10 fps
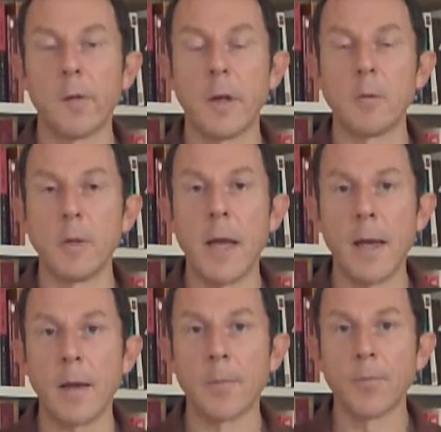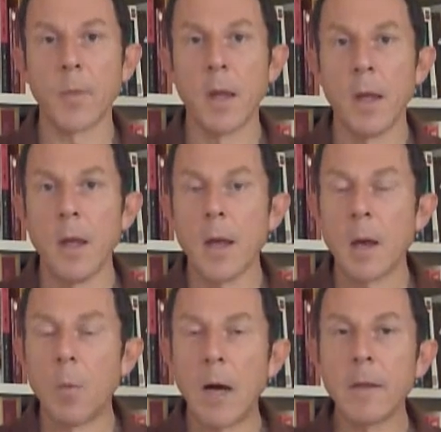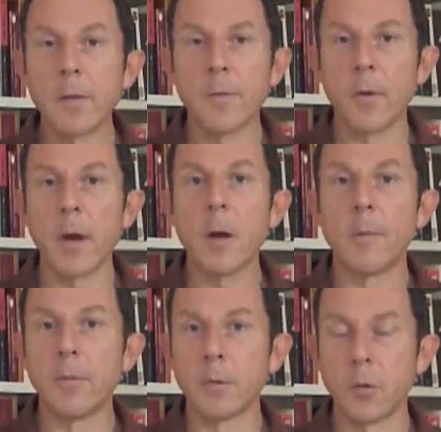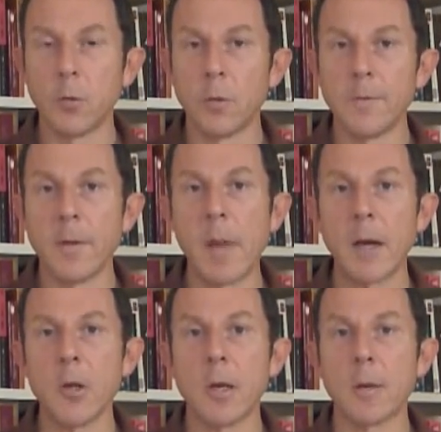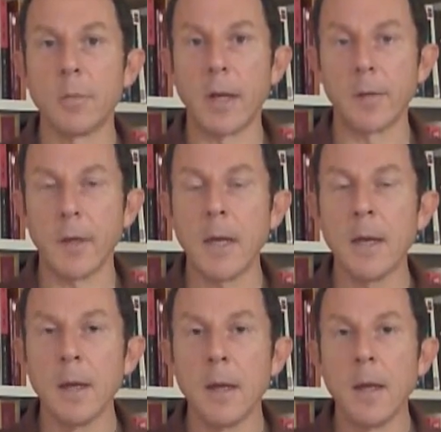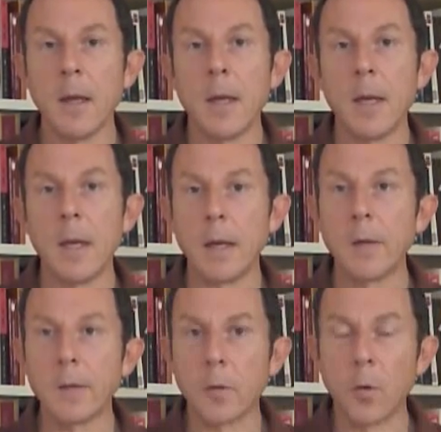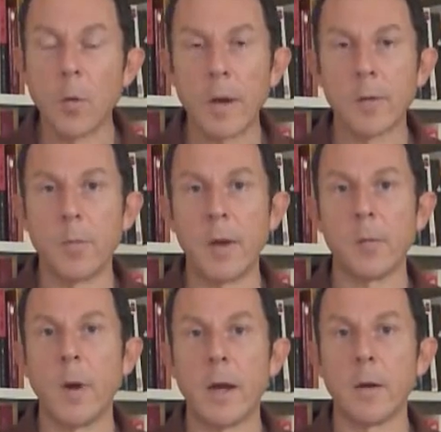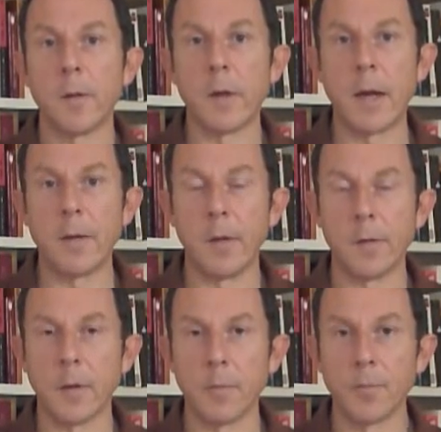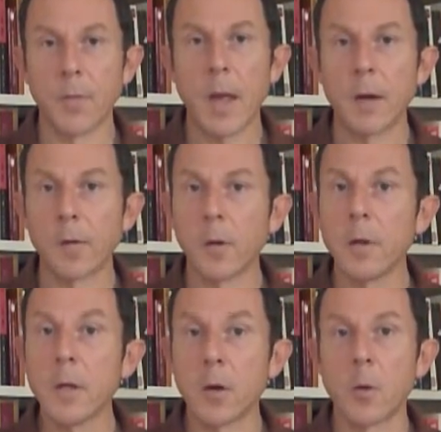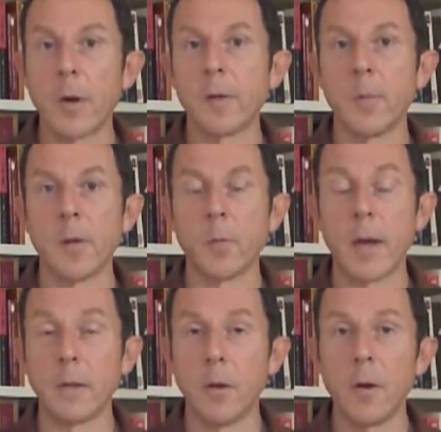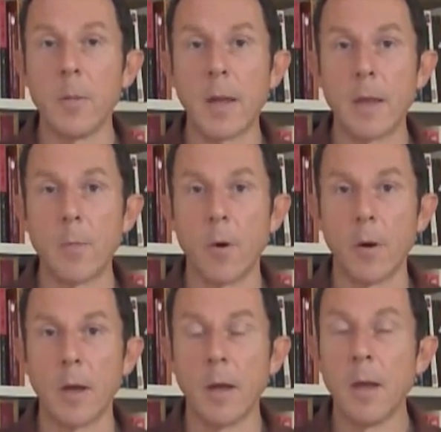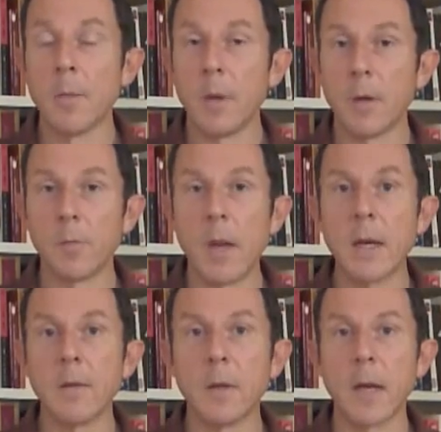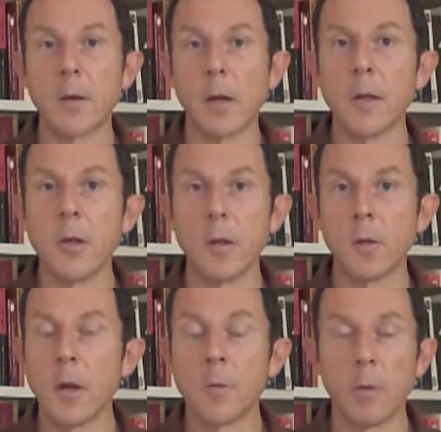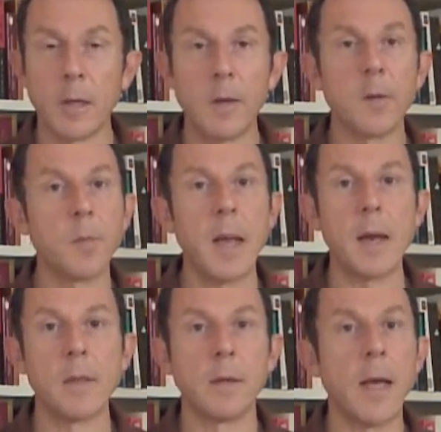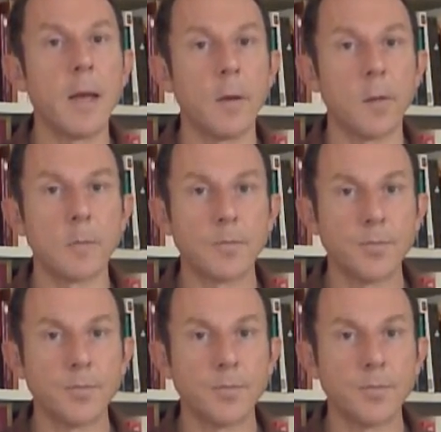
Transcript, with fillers: single layer. And while that's a very helpful tool for managing complexity, it isn't always the best way to design a system, and it's certainly not always the best way to learn about networking, because many of the technologies really span the layers.